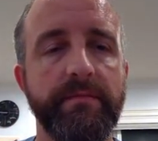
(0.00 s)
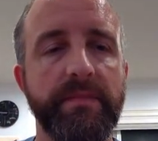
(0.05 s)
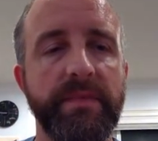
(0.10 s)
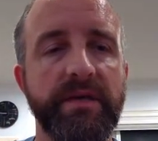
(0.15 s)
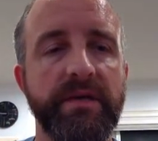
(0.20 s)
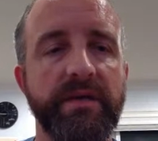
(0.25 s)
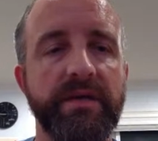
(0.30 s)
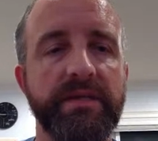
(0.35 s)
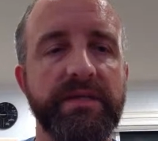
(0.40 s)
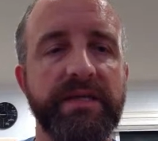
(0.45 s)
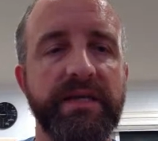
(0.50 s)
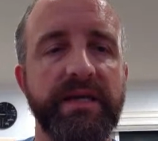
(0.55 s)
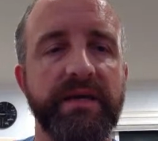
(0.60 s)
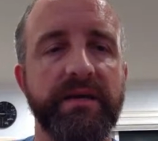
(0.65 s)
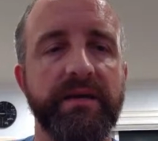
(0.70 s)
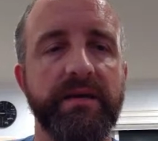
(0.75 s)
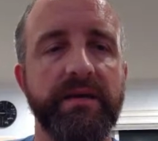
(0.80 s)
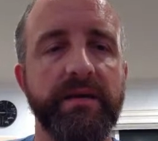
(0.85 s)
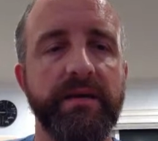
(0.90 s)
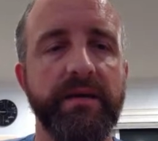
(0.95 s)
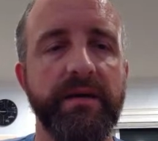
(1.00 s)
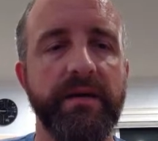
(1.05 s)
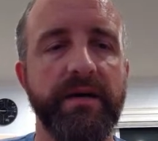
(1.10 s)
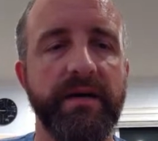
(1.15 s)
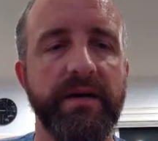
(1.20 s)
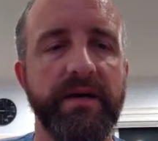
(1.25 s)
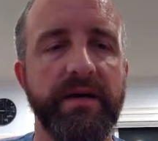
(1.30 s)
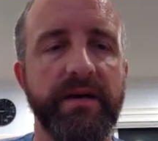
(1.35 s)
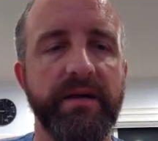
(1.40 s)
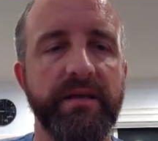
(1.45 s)
let's see,
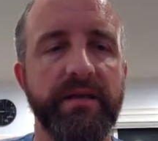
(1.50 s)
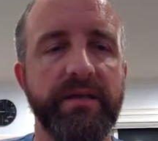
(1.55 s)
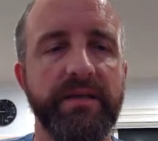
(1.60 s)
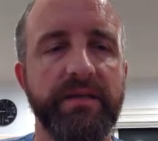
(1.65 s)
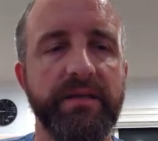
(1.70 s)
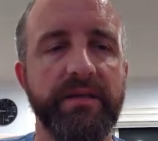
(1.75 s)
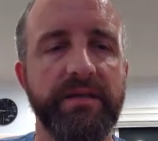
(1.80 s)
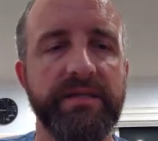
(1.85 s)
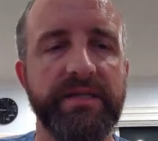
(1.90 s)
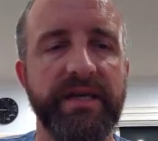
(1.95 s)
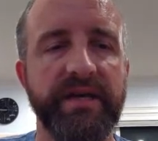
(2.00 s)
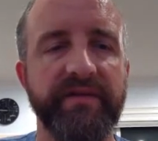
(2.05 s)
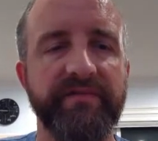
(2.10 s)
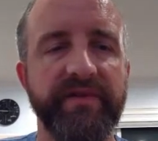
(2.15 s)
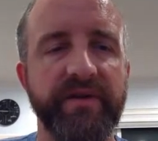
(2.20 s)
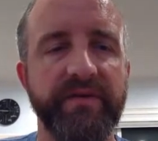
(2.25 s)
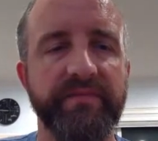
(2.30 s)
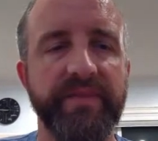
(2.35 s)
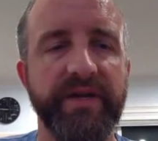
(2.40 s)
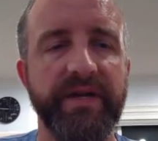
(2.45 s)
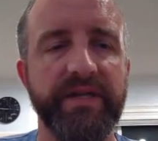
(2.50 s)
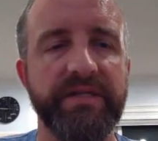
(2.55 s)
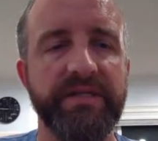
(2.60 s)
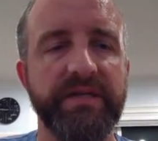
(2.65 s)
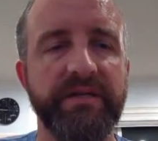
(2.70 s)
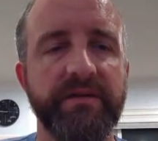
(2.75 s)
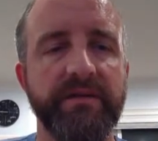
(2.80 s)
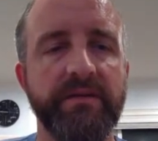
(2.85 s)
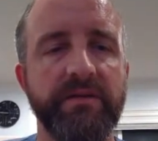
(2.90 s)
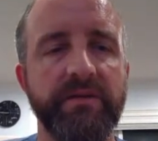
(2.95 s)
let's have
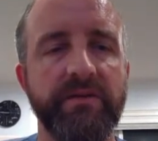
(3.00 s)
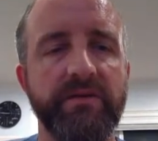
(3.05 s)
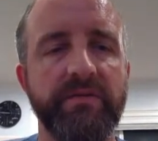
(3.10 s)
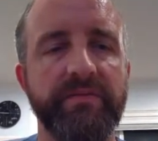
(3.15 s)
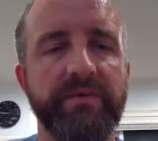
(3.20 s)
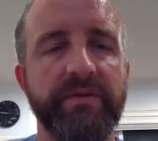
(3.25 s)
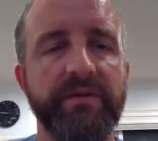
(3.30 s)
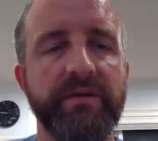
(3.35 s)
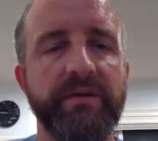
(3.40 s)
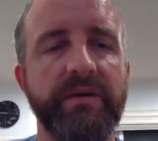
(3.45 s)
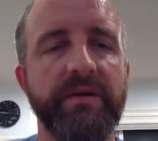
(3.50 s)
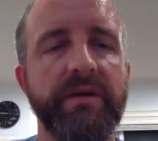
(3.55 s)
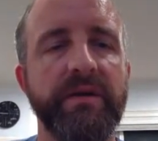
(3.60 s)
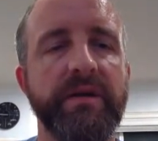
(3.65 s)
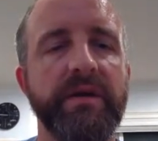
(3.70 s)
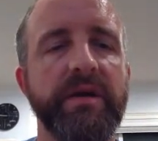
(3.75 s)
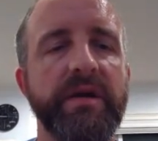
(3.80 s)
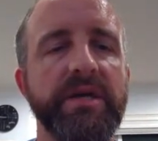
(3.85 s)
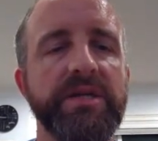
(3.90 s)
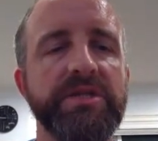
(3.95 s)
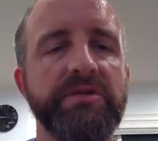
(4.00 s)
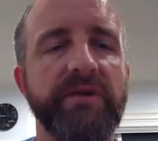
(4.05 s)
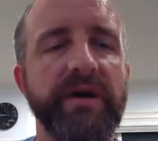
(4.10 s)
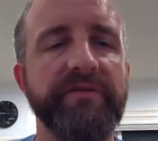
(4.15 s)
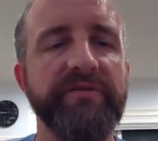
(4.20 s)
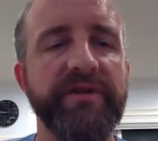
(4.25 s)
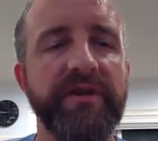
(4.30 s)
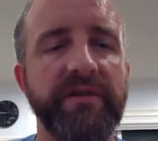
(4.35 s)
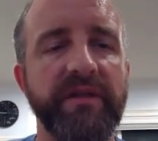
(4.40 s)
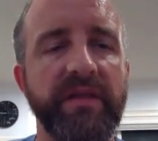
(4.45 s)
exit loop. So we'll
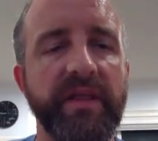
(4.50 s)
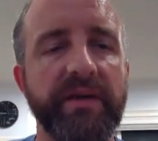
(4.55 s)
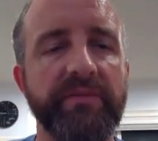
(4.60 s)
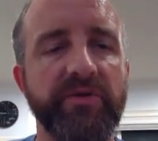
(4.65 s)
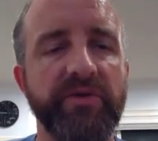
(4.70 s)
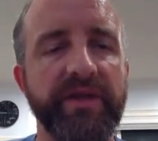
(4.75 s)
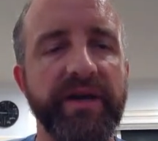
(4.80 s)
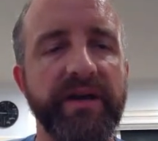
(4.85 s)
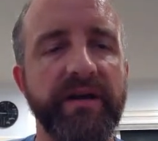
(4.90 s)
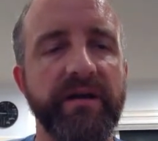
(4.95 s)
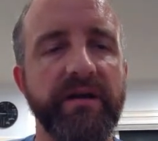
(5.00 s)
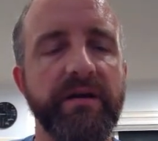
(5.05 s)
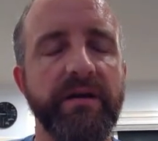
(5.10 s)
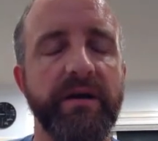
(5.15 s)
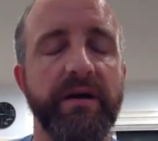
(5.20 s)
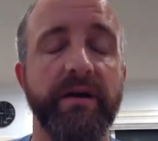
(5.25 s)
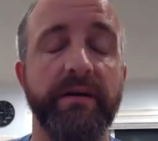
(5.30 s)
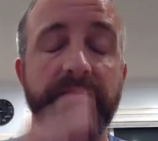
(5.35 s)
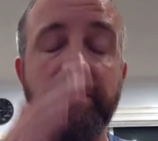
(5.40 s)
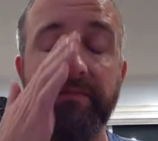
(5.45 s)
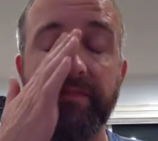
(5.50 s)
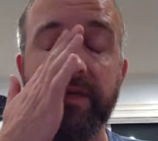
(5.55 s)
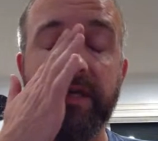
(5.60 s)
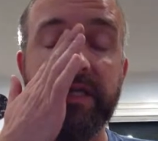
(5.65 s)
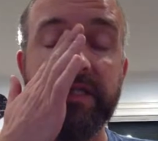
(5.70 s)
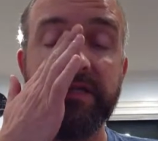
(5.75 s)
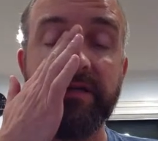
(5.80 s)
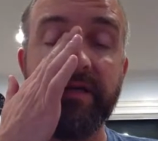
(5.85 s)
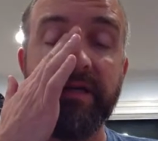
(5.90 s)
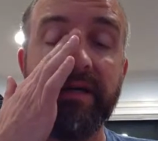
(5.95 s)
have another label there
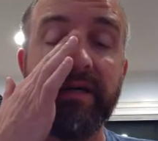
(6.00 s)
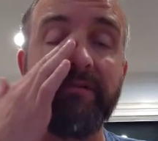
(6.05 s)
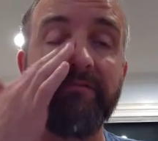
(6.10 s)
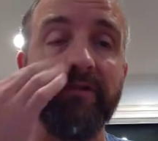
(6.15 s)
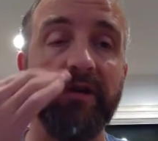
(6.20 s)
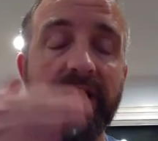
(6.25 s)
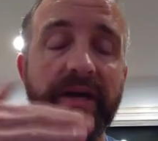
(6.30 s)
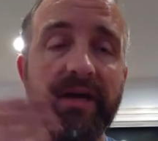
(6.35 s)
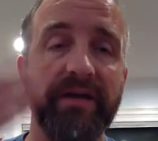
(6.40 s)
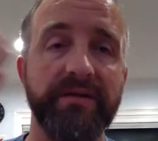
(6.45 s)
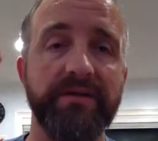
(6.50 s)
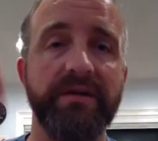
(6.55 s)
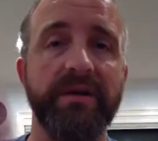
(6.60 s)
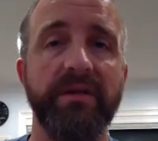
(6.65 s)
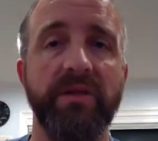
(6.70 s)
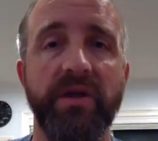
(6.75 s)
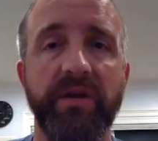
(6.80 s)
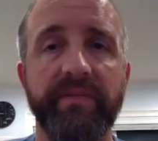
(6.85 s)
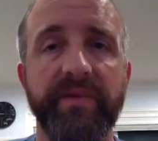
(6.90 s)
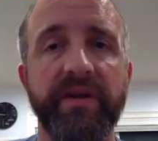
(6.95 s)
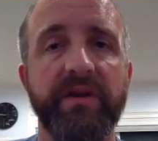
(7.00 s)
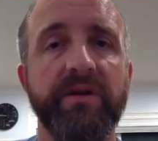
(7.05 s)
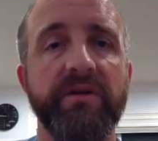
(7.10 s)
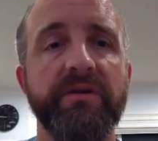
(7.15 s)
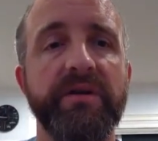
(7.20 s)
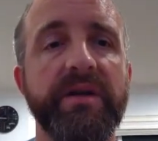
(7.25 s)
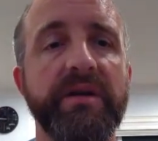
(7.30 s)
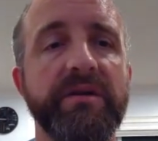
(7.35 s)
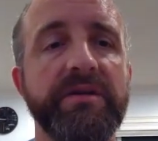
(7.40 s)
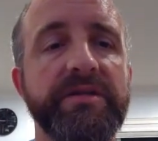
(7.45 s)
because we're gonna add a little bit of
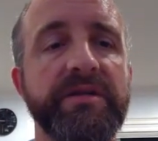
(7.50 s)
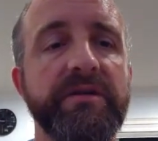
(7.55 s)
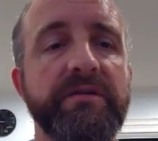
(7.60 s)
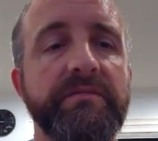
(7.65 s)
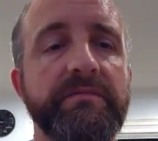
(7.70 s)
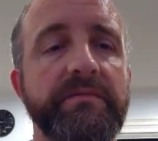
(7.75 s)
code here too.